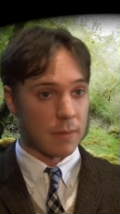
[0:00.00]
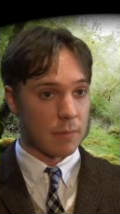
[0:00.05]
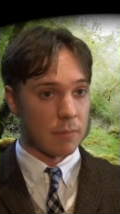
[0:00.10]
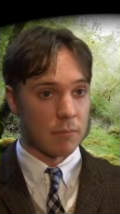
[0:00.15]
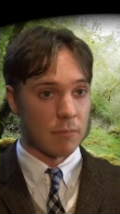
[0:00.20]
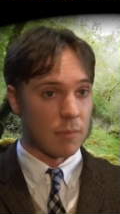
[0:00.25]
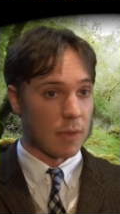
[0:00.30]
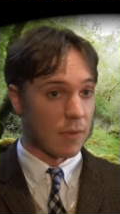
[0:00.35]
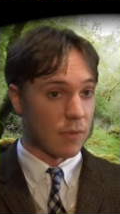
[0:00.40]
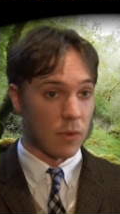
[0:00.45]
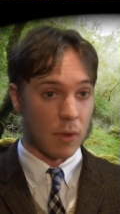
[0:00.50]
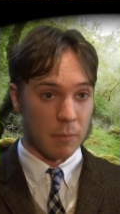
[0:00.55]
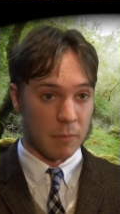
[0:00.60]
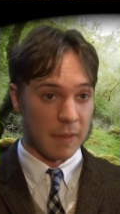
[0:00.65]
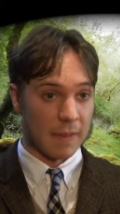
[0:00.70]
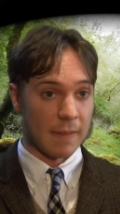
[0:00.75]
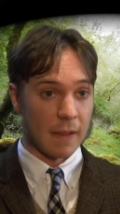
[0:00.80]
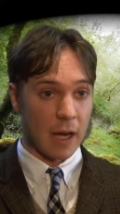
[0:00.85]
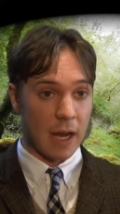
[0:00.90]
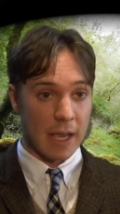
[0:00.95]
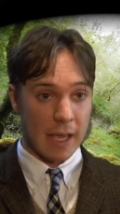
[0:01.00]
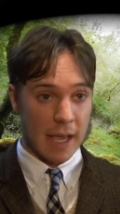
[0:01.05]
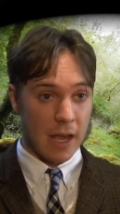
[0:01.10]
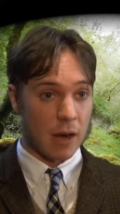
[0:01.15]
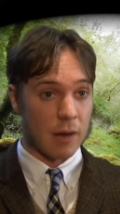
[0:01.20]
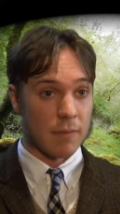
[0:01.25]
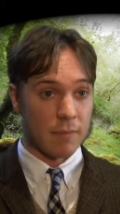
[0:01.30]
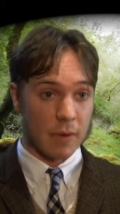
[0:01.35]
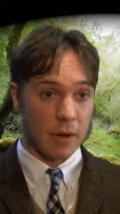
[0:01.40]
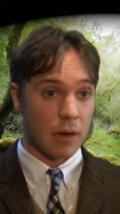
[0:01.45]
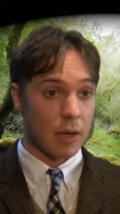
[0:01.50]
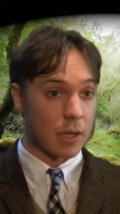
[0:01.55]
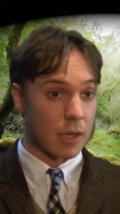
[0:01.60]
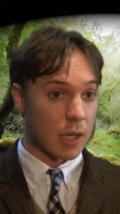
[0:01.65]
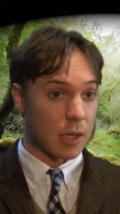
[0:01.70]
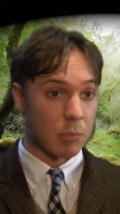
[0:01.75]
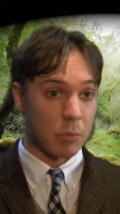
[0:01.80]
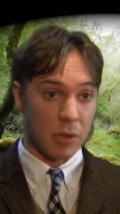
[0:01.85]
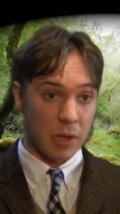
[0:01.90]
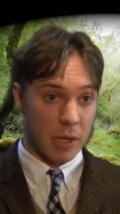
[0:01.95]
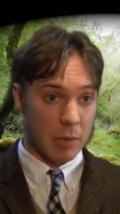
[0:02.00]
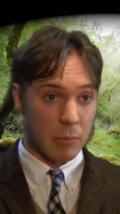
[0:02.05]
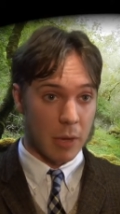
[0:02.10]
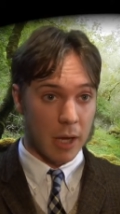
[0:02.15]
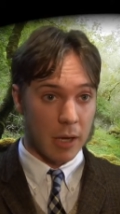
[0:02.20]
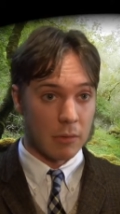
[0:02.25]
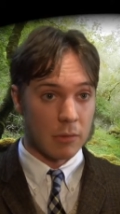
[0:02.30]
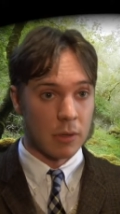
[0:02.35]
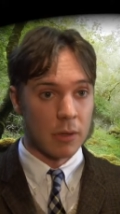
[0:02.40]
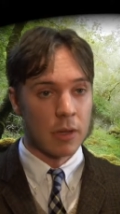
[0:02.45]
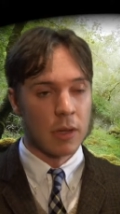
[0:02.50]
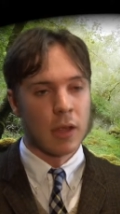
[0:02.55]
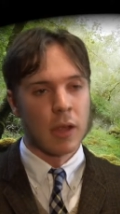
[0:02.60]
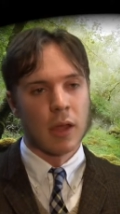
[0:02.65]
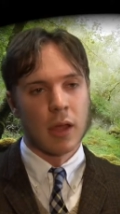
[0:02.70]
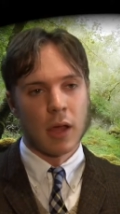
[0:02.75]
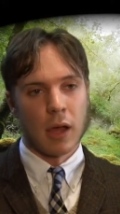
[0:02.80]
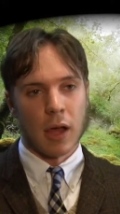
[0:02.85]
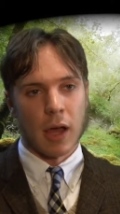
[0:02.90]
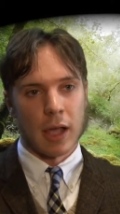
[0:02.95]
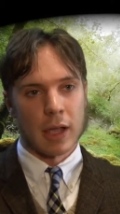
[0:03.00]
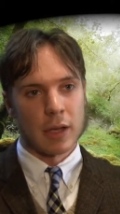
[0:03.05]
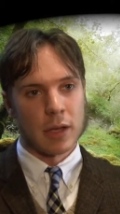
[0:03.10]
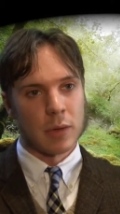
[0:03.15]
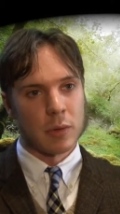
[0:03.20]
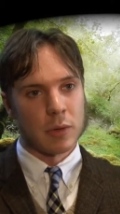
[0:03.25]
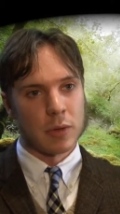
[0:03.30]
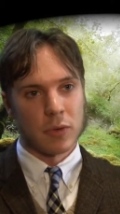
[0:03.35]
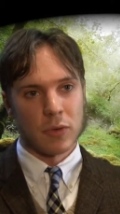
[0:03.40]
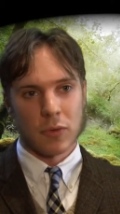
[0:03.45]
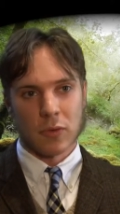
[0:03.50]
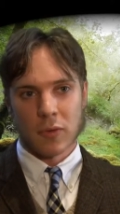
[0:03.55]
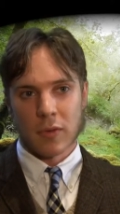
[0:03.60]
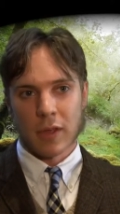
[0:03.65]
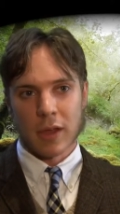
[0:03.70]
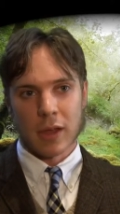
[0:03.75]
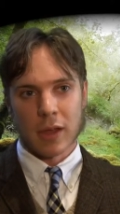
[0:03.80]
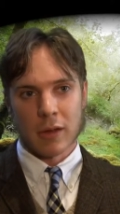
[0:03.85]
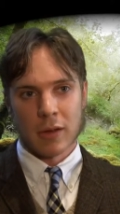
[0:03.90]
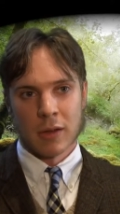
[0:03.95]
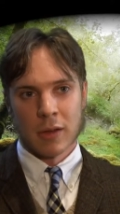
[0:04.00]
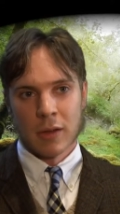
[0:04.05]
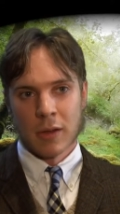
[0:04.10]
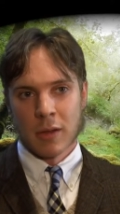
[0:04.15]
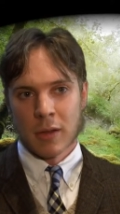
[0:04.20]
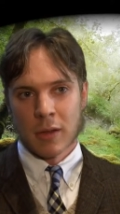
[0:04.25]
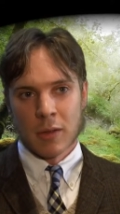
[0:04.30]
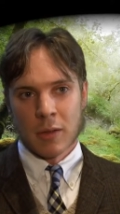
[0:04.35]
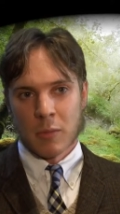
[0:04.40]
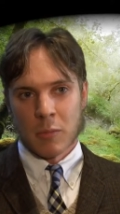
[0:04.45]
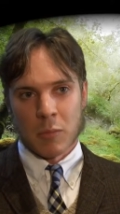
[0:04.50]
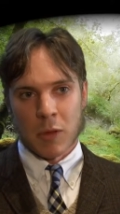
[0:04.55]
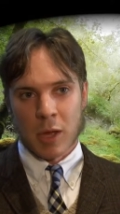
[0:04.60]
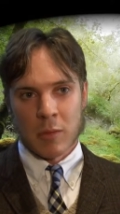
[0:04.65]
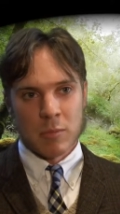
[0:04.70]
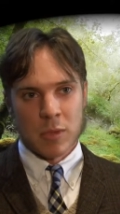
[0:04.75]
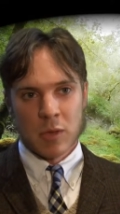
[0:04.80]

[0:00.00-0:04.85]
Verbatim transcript: and it's something that I care very deeply about, I notice that my